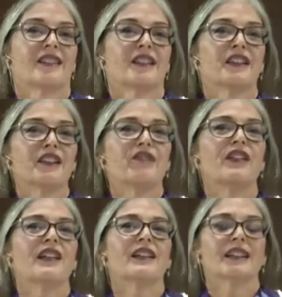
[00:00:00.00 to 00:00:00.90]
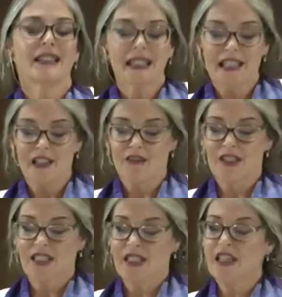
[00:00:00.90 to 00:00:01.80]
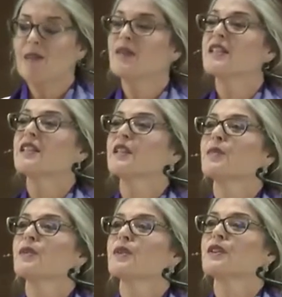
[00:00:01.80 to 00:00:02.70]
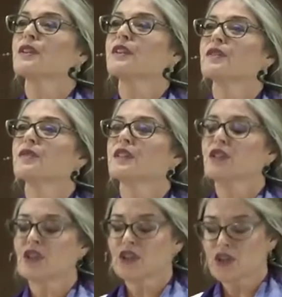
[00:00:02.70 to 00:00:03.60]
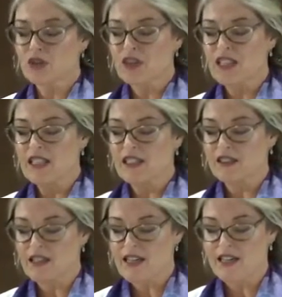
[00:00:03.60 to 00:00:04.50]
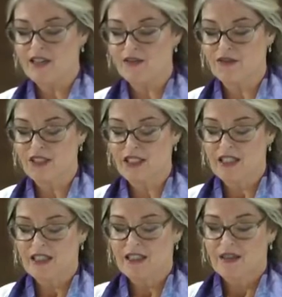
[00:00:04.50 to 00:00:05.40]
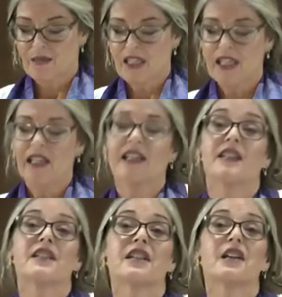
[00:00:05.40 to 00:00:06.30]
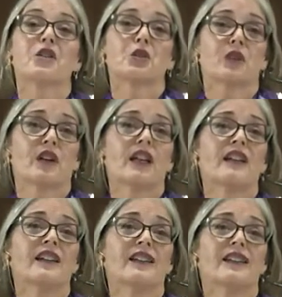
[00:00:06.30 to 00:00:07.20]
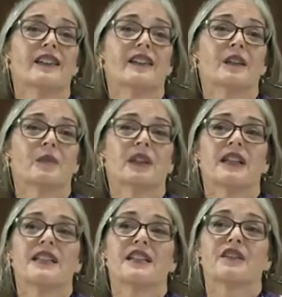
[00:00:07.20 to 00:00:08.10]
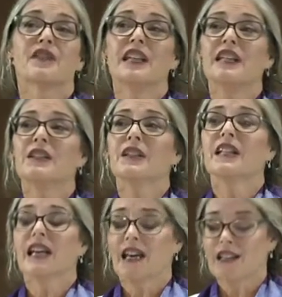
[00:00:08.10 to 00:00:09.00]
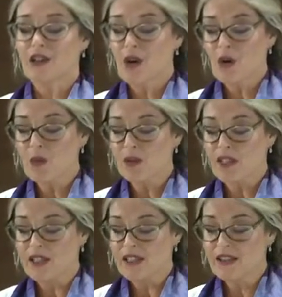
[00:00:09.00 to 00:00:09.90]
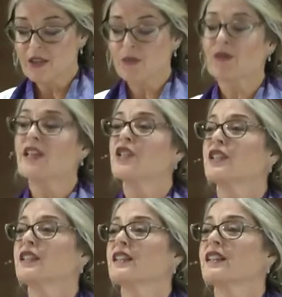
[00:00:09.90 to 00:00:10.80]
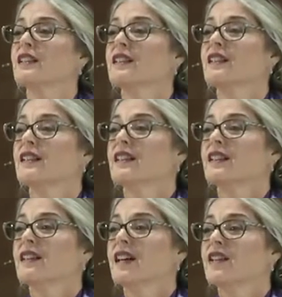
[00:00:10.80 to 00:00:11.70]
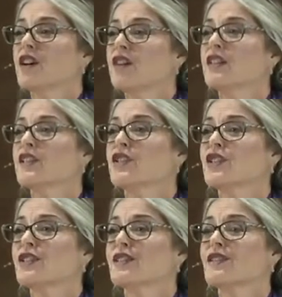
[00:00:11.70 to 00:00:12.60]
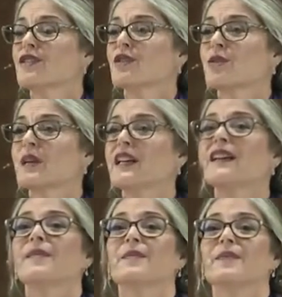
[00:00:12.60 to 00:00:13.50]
the living leaves that keep this liberal religious tree alive, making it a sanctuary, a place of healing and hope and inspiration and courage to so many.